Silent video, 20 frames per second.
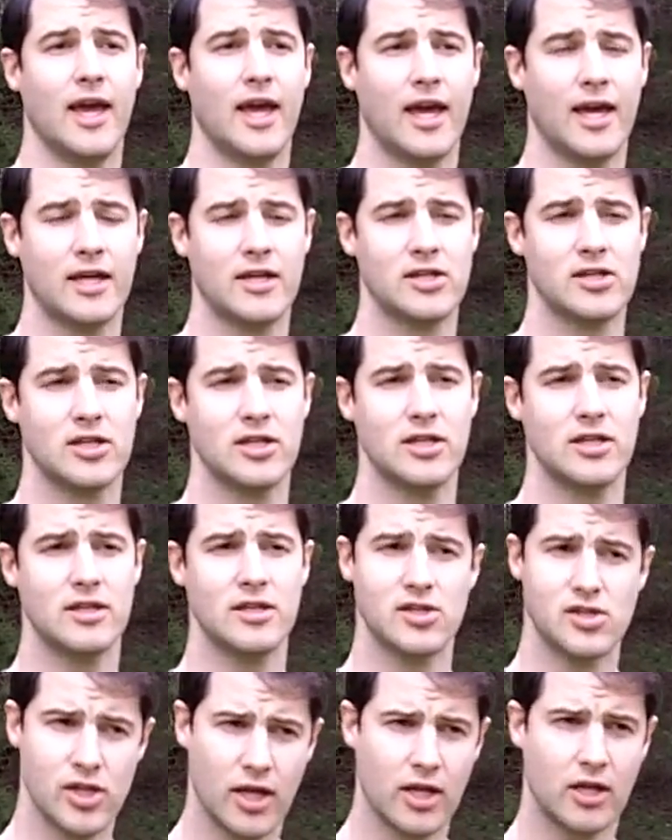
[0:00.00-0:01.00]
And in
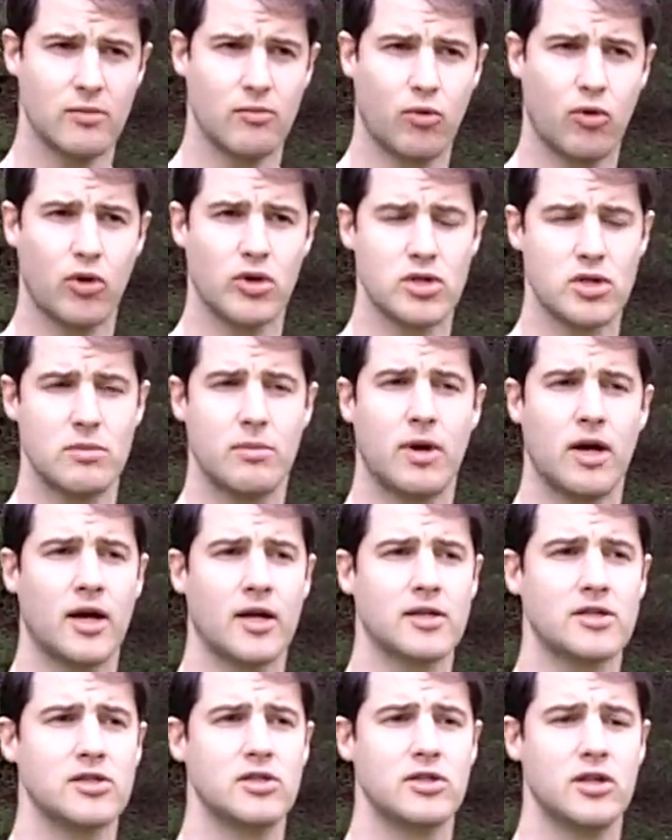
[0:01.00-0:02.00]
the second portion of the
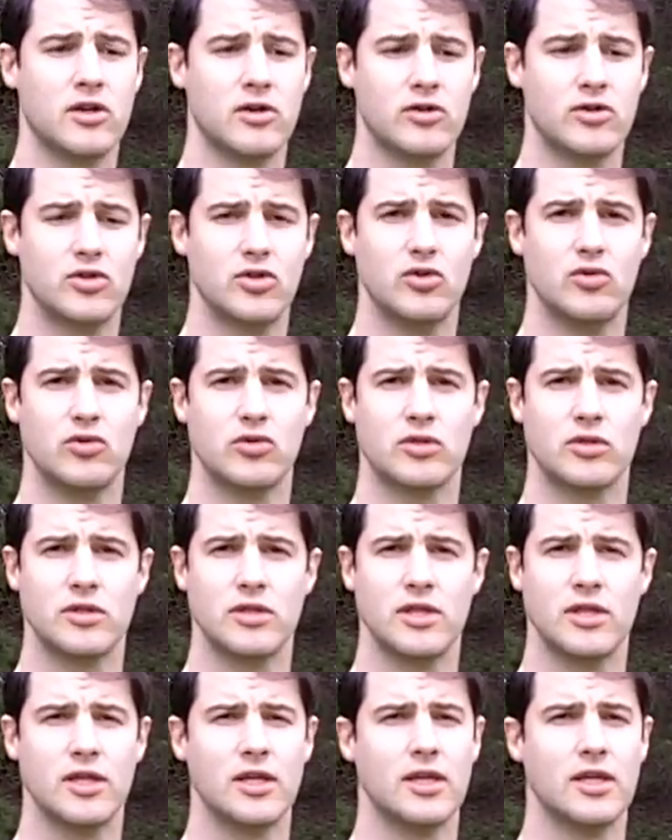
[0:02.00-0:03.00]
box, there's
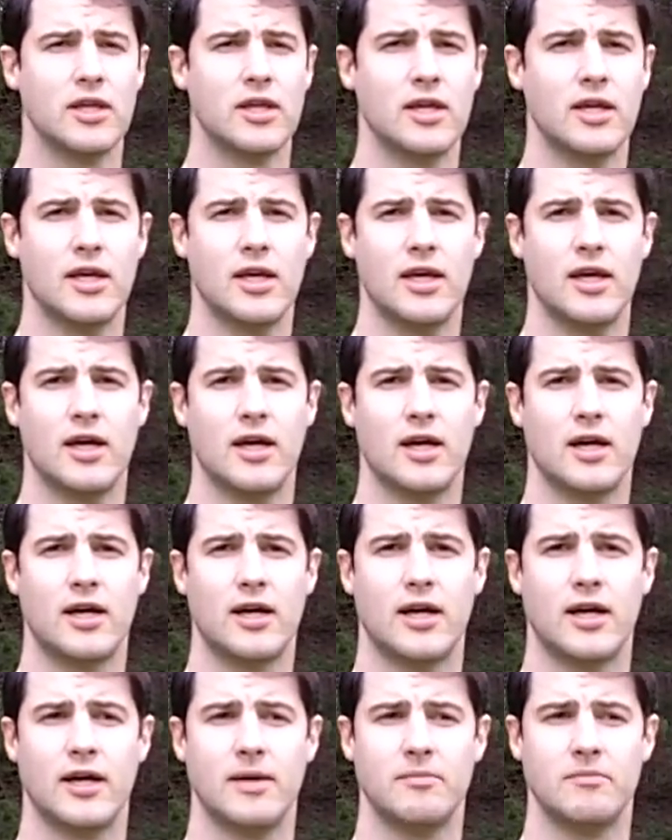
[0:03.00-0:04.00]
usually
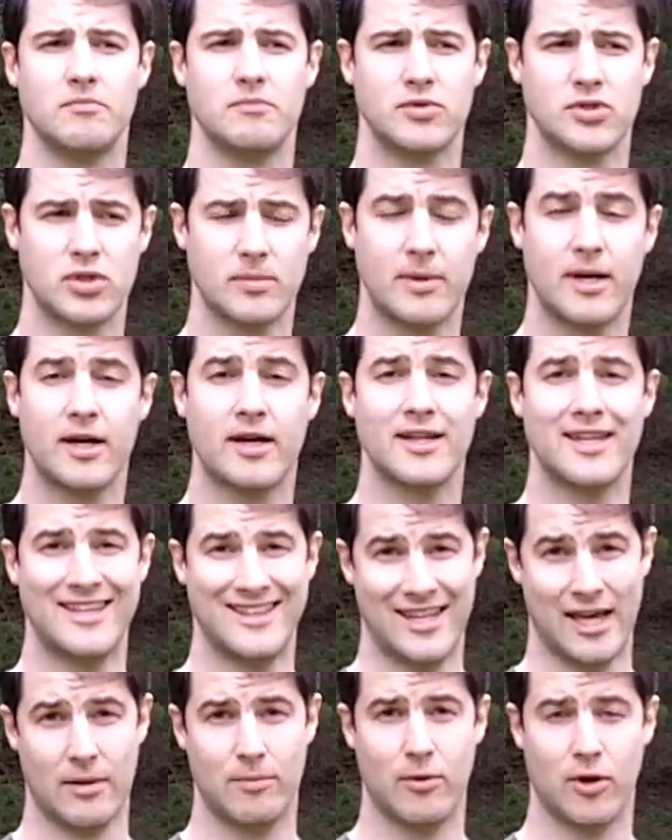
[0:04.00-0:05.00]
some honey
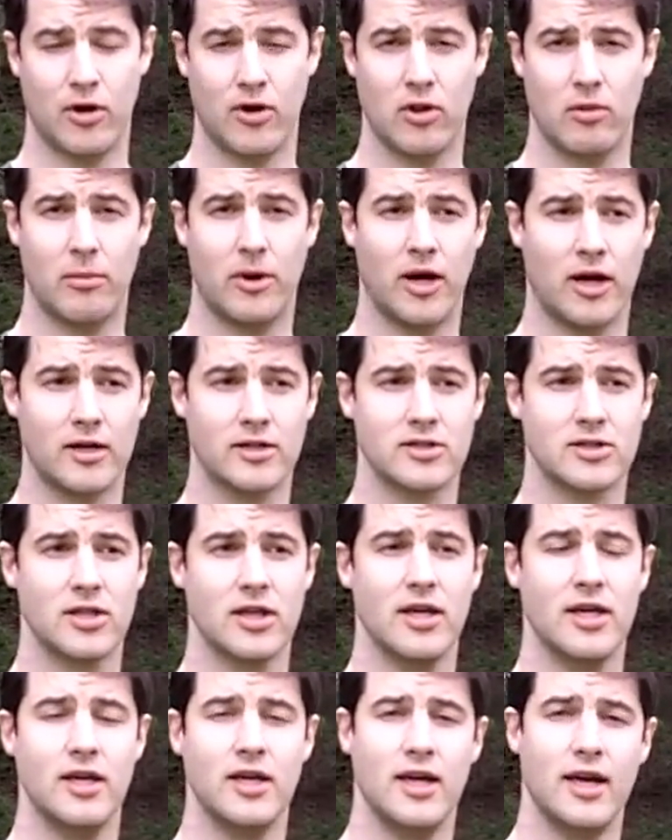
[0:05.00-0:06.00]
in that part of the box.
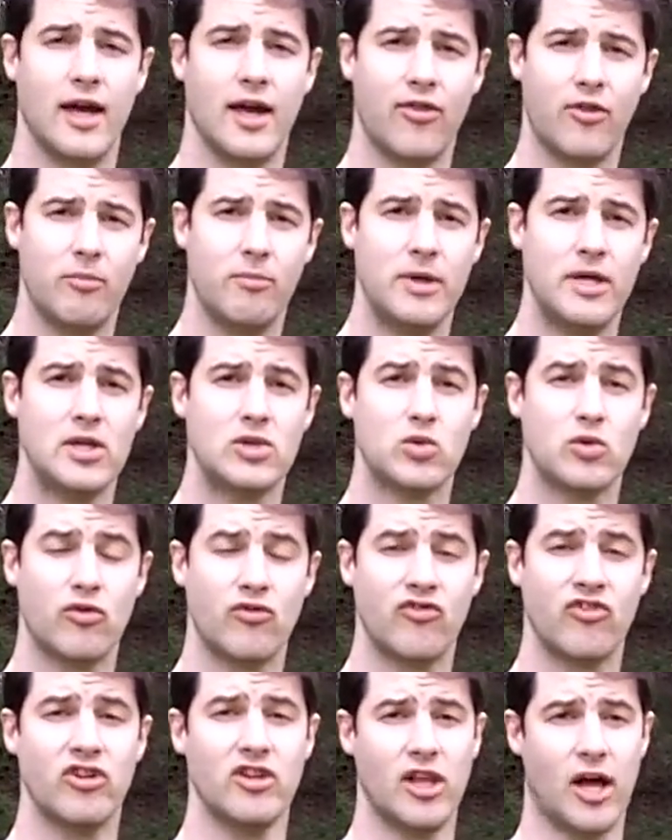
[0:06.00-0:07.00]
And the bees will
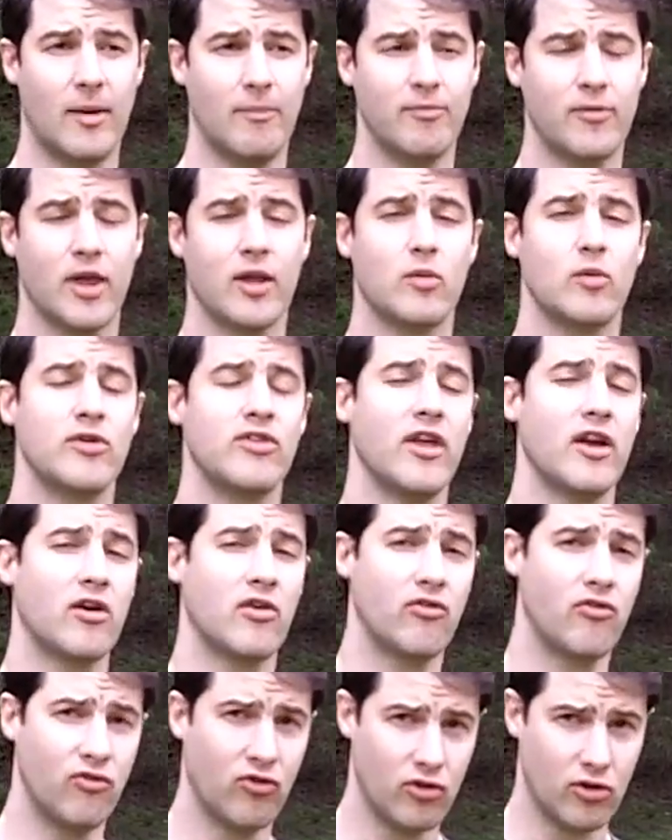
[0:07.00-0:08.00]
fill up, and when they
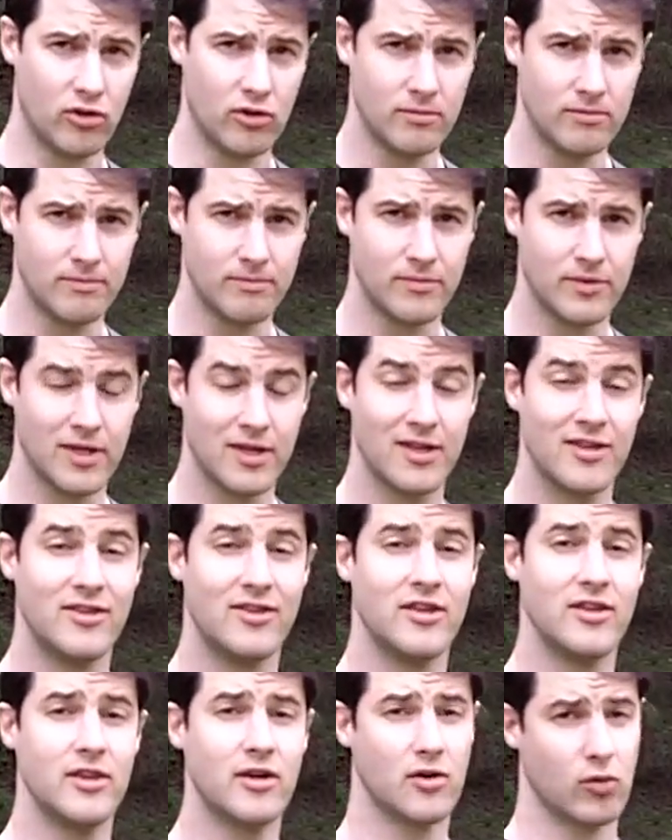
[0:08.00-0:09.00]
are full,
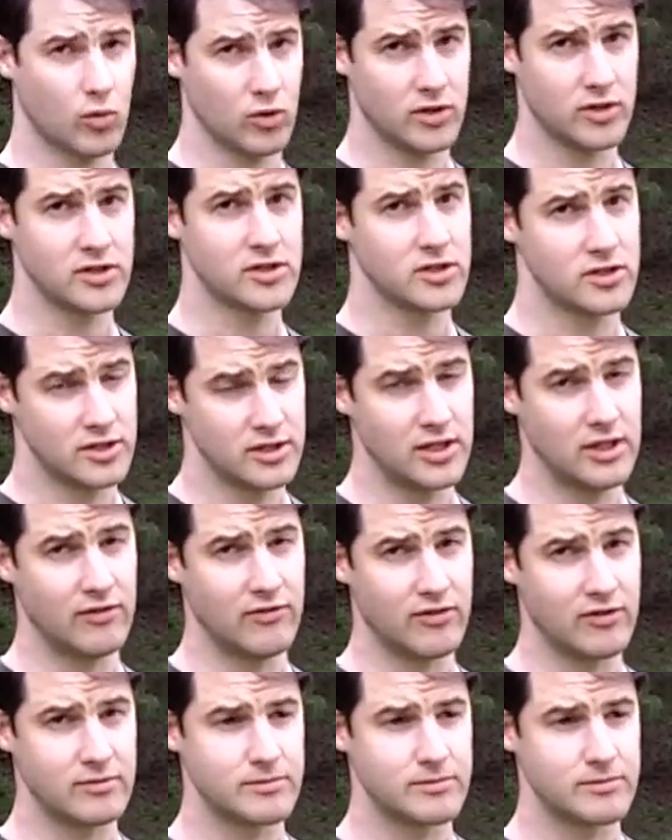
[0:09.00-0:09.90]
then they're willing to leave.